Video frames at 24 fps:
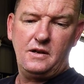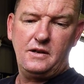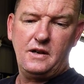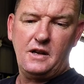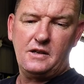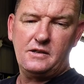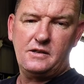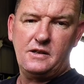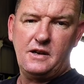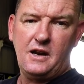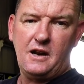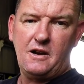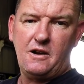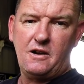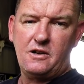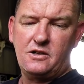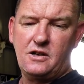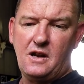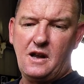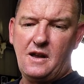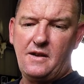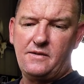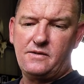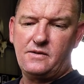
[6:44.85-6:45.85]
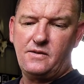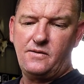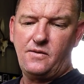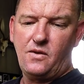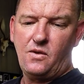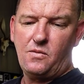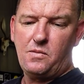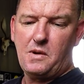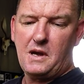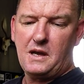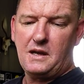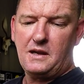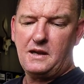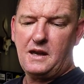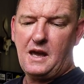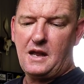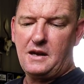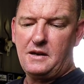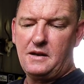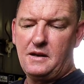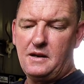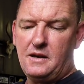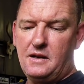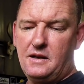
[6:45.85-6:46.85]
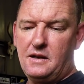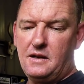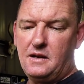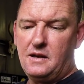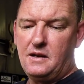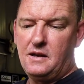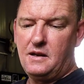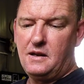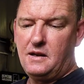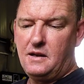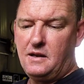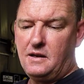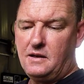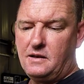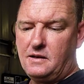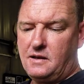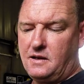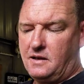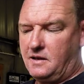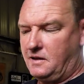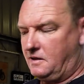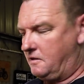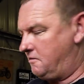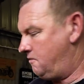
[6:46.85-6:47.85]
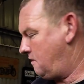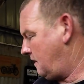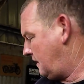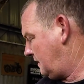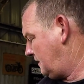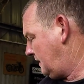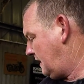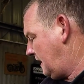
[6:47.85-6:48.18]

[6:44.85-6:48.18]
dozen arrow shafts have all been cut to the correct